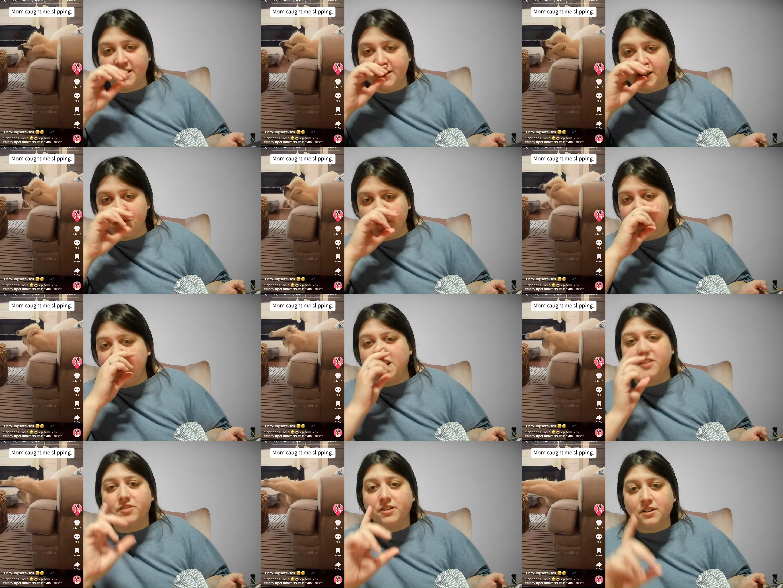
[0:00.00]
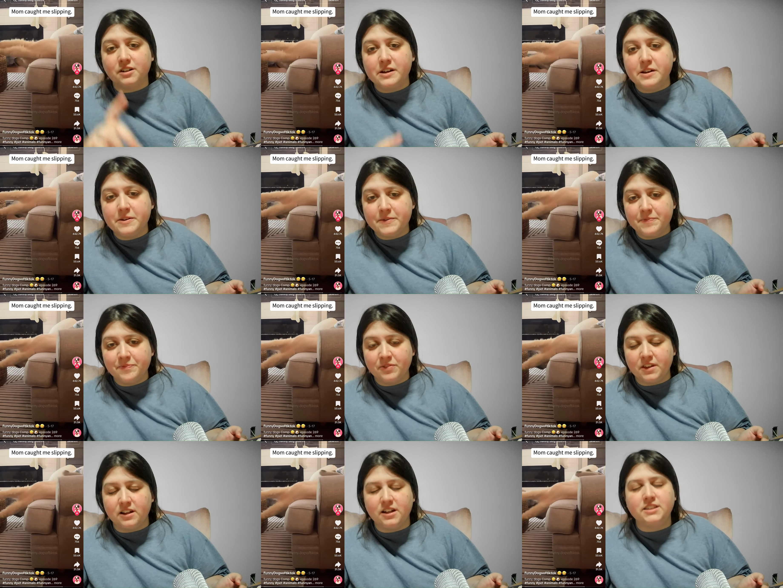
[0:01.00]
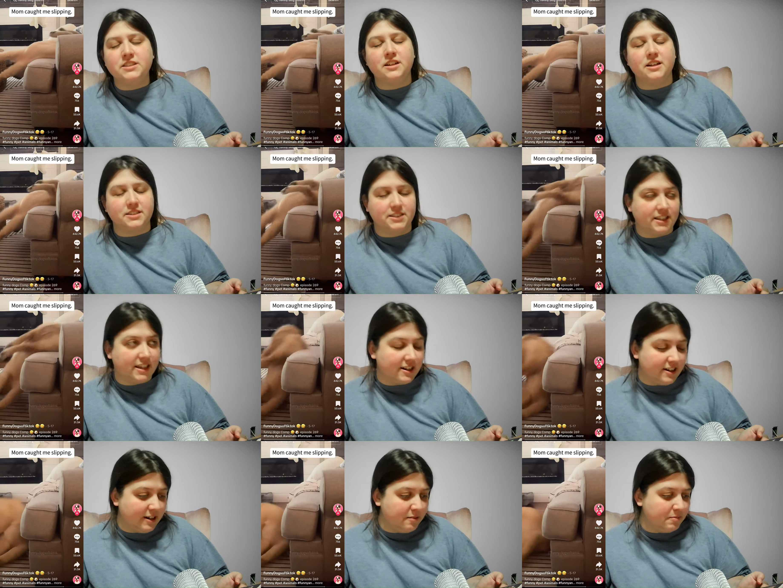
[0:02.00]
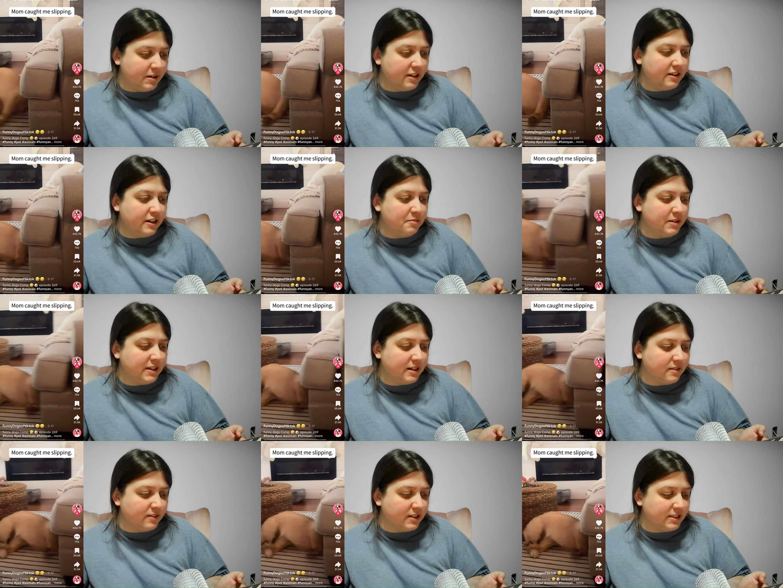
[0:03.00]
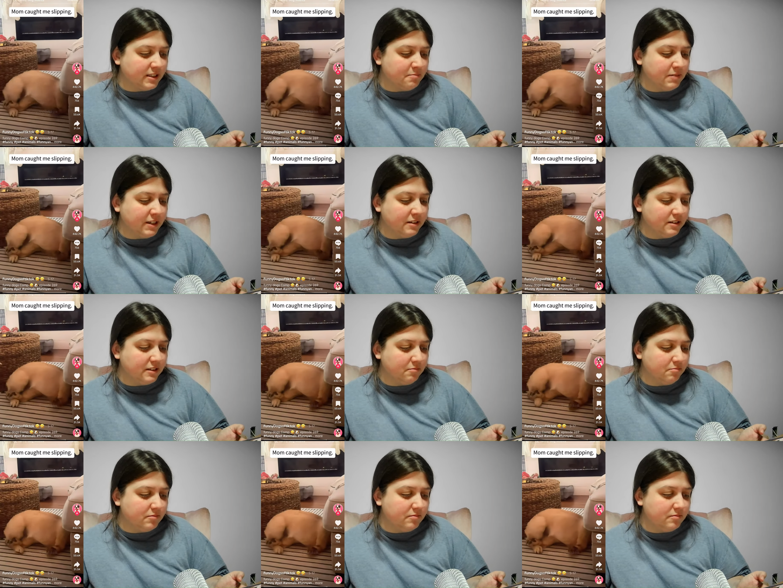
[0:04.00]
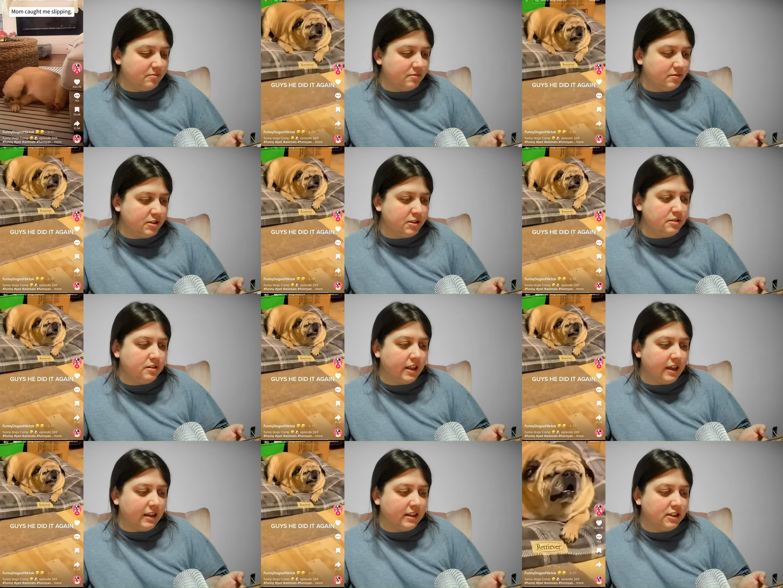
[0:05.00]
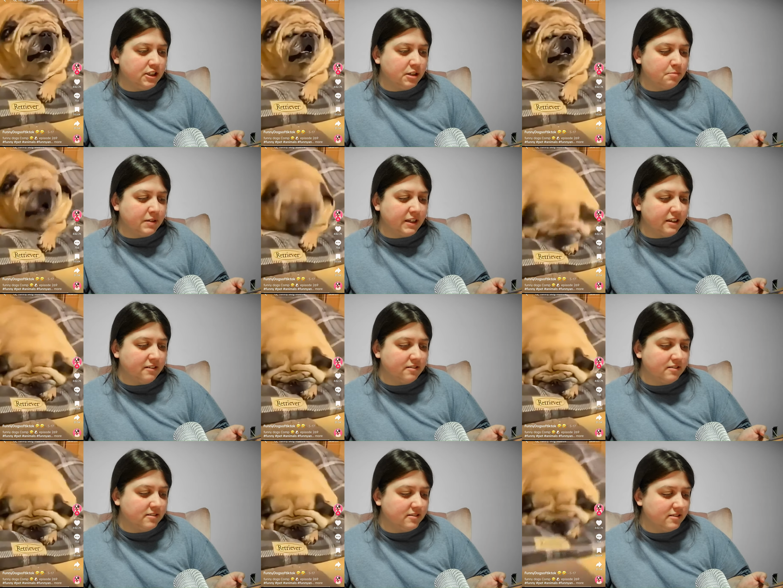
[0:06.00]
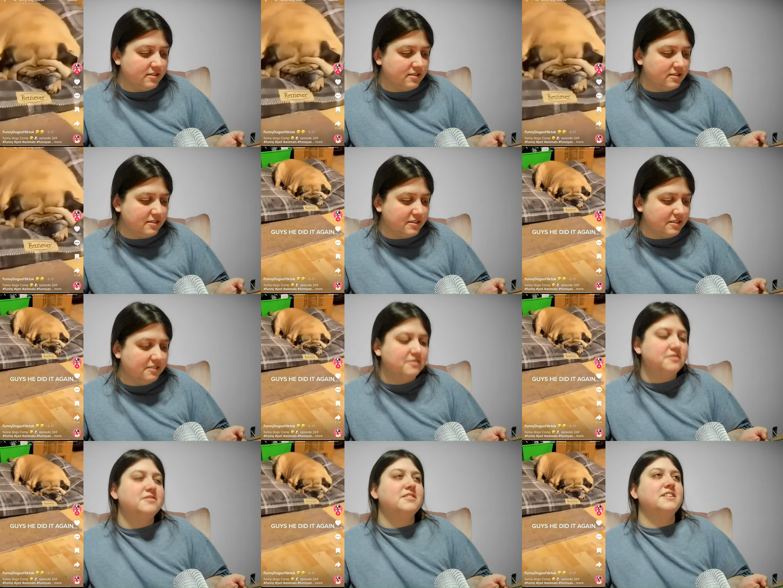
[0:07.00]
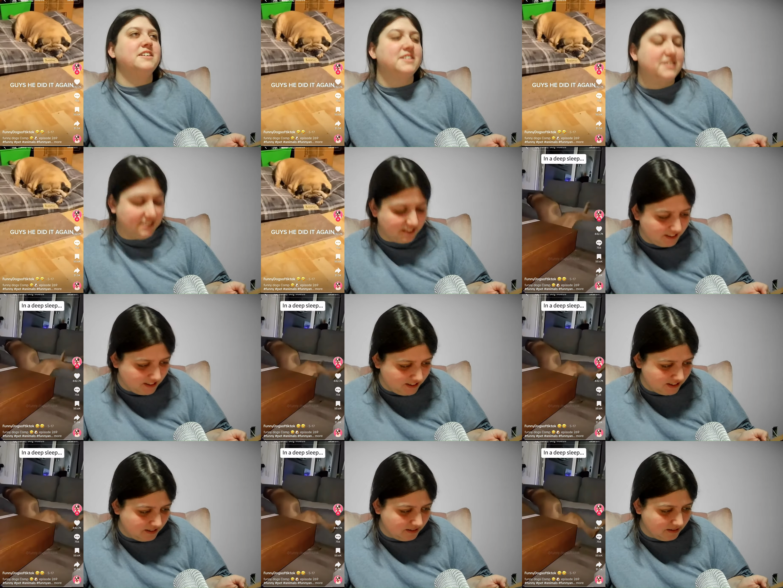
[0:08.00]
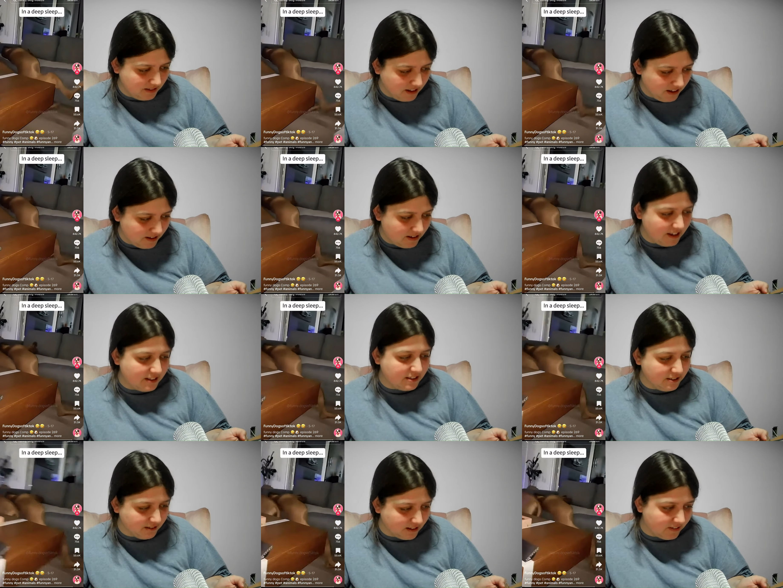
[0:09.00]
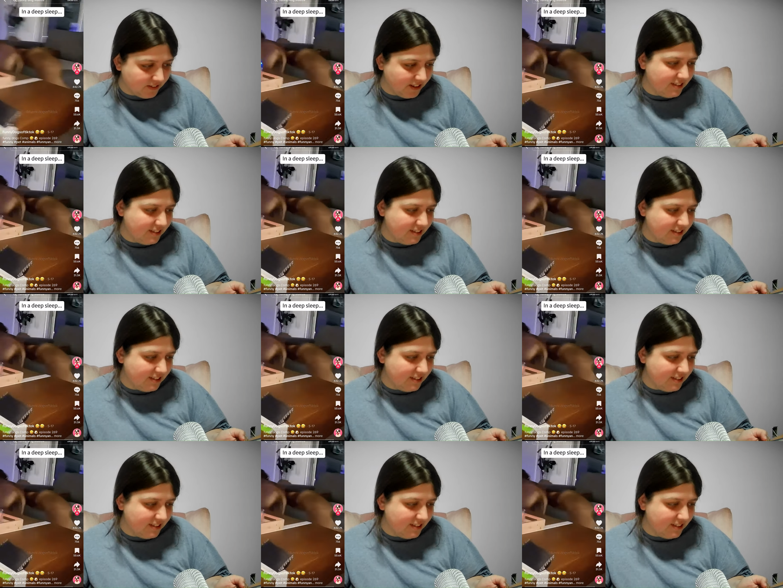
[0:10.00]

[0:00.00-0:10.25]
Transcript: You gotta be careful. No, it's not scary, but you gotta be careful because they might, like, jump at you. Oh, just head's too heavy.